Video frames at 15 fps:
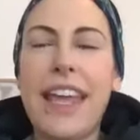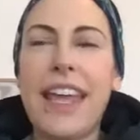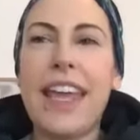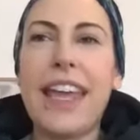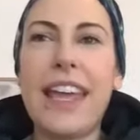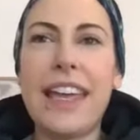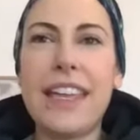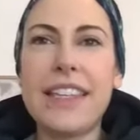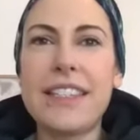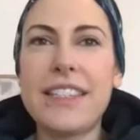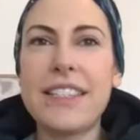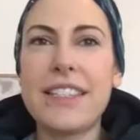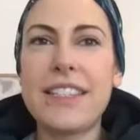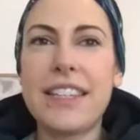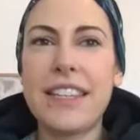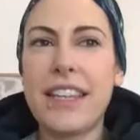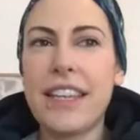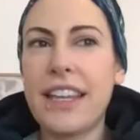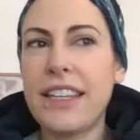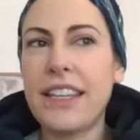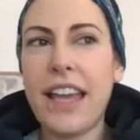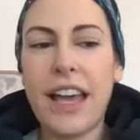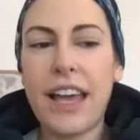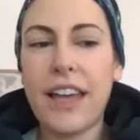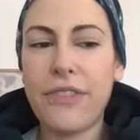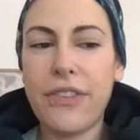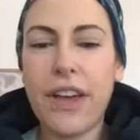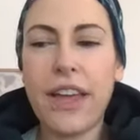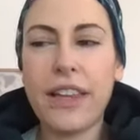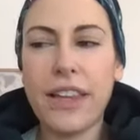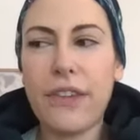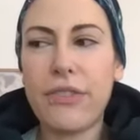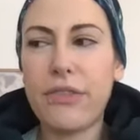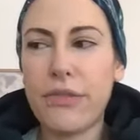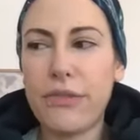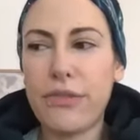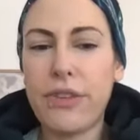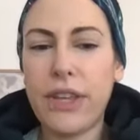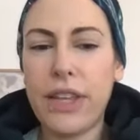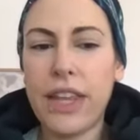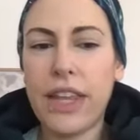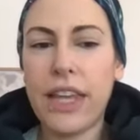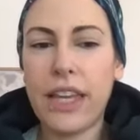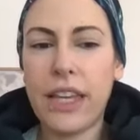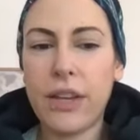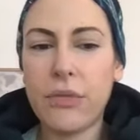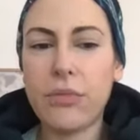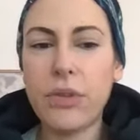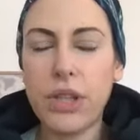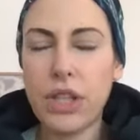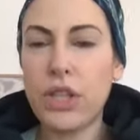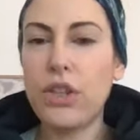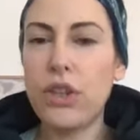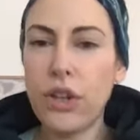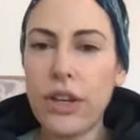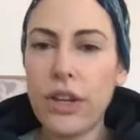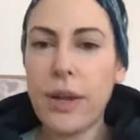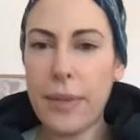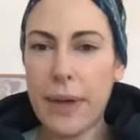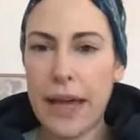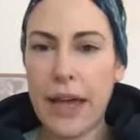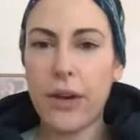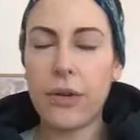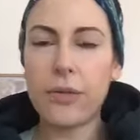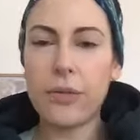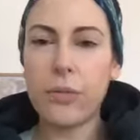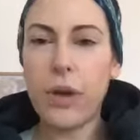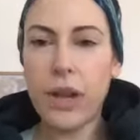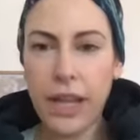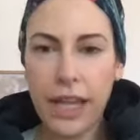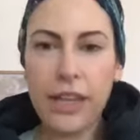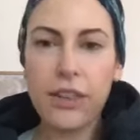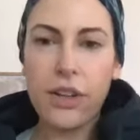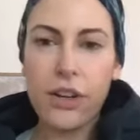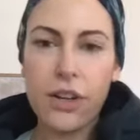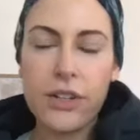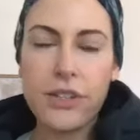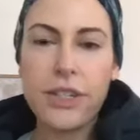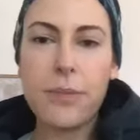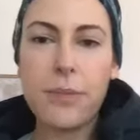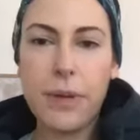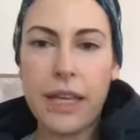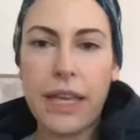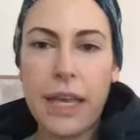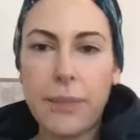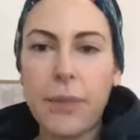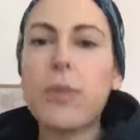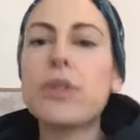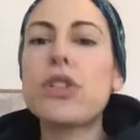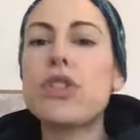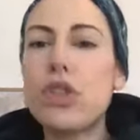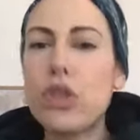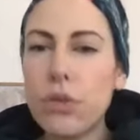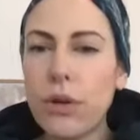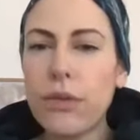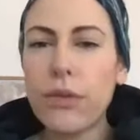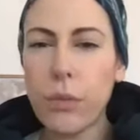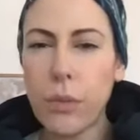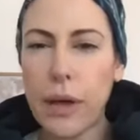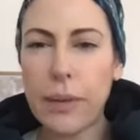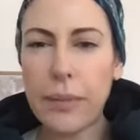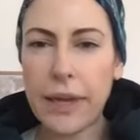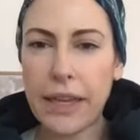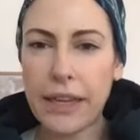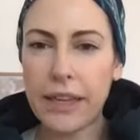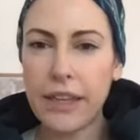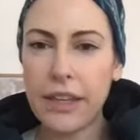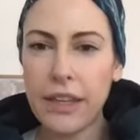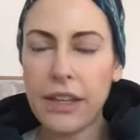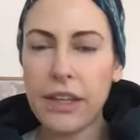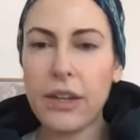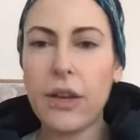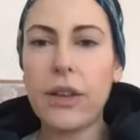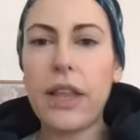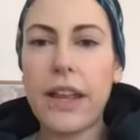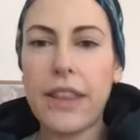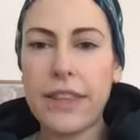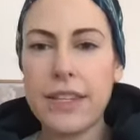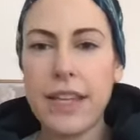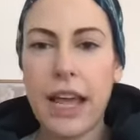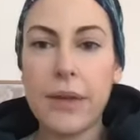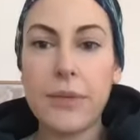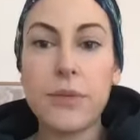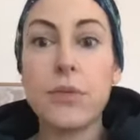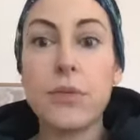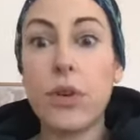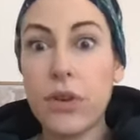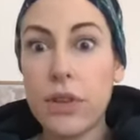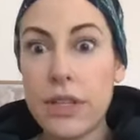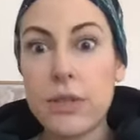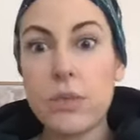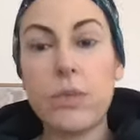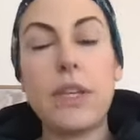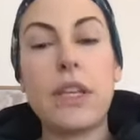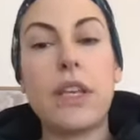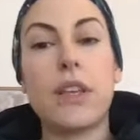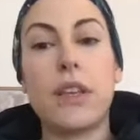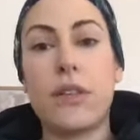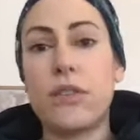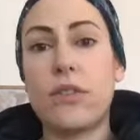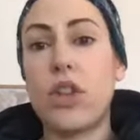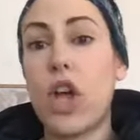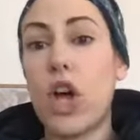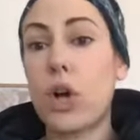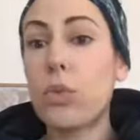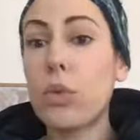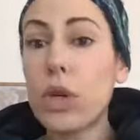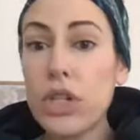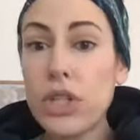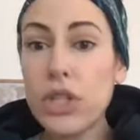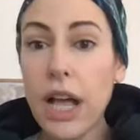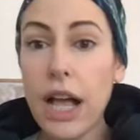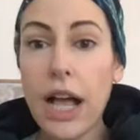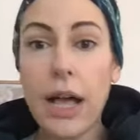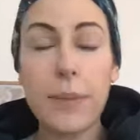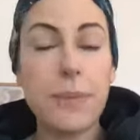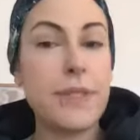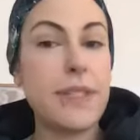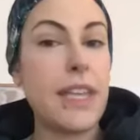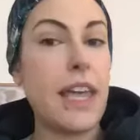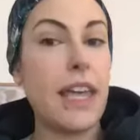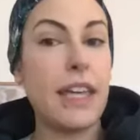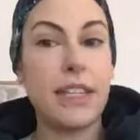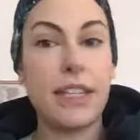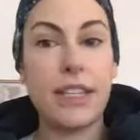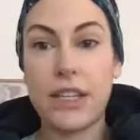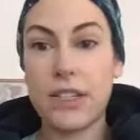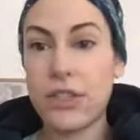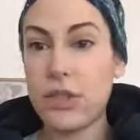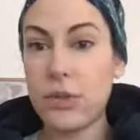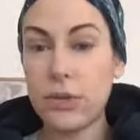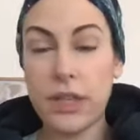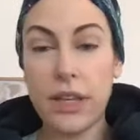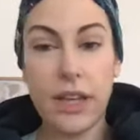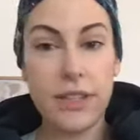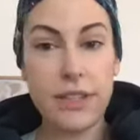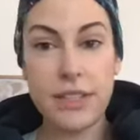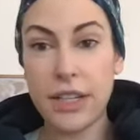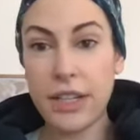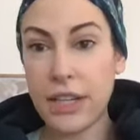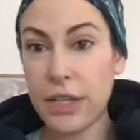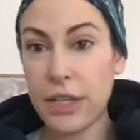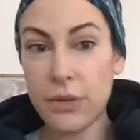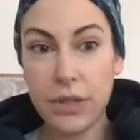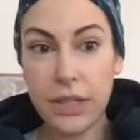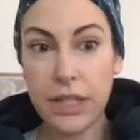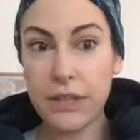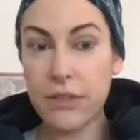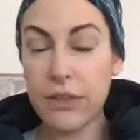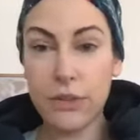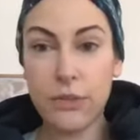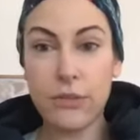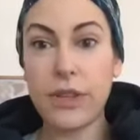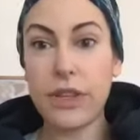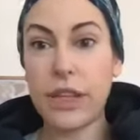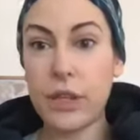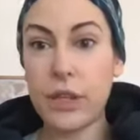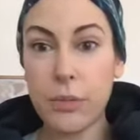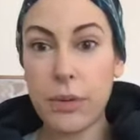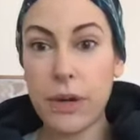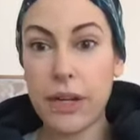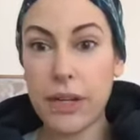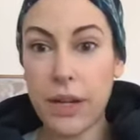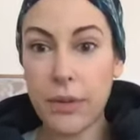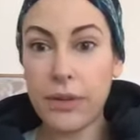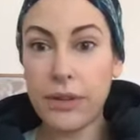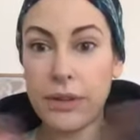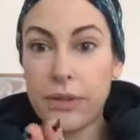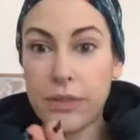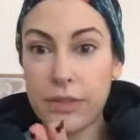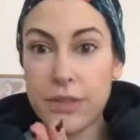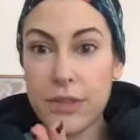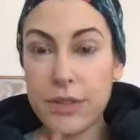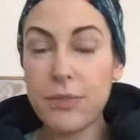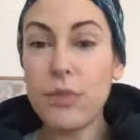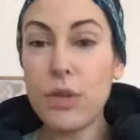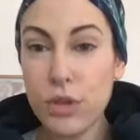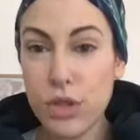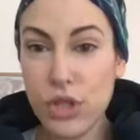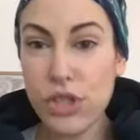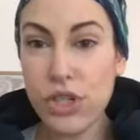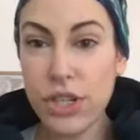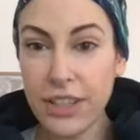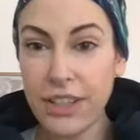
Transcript: And yeah, I left feeling really good about what I had learned and being able, it wasn't too overwhelming. You know, a lot of the times we go to these week and long workshops and it's you on Sunday, you leave and you feel like your brain got smooshed.